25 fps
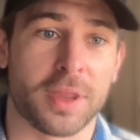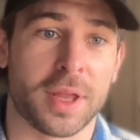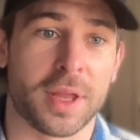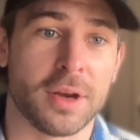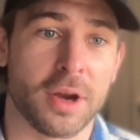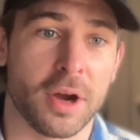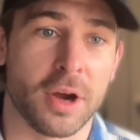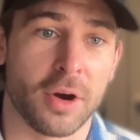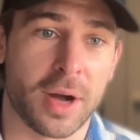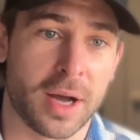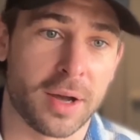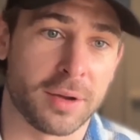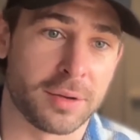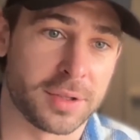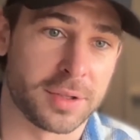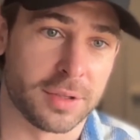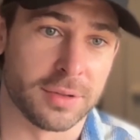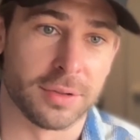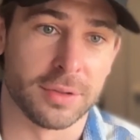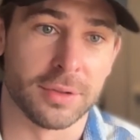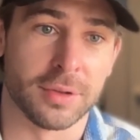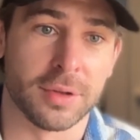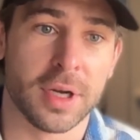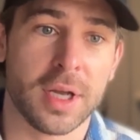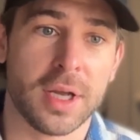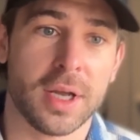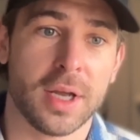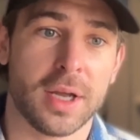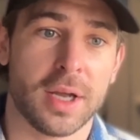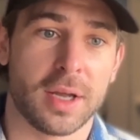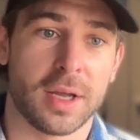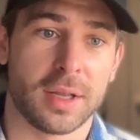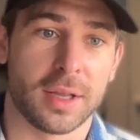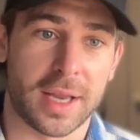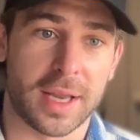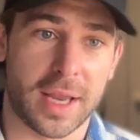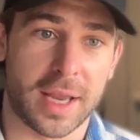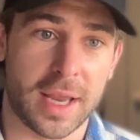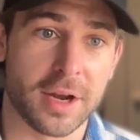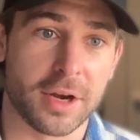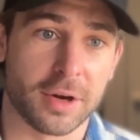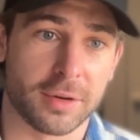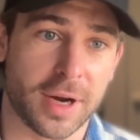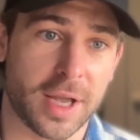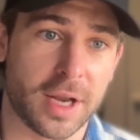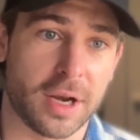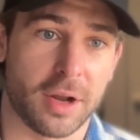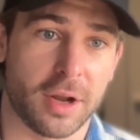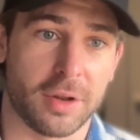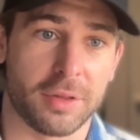They know how to like
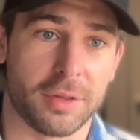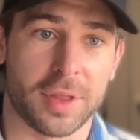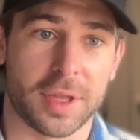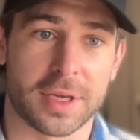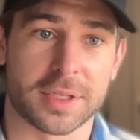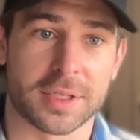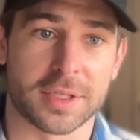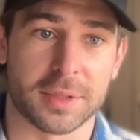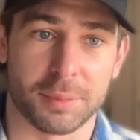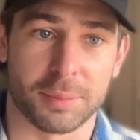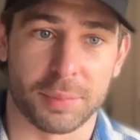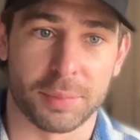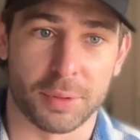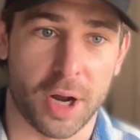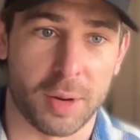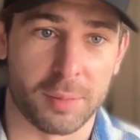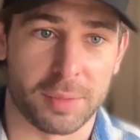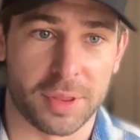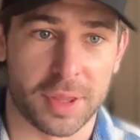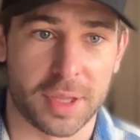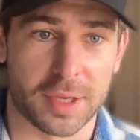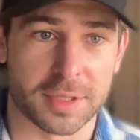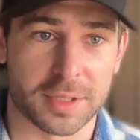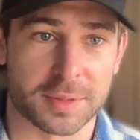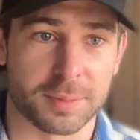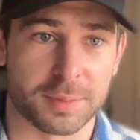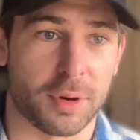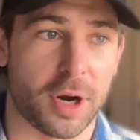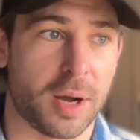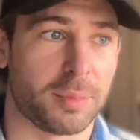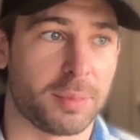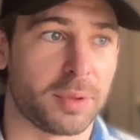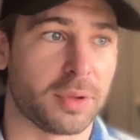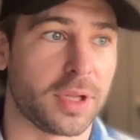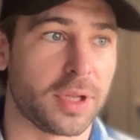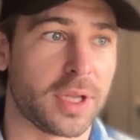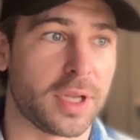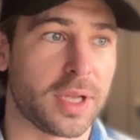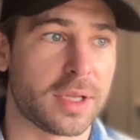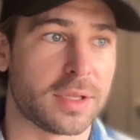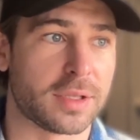iterate on things and prompt things properly.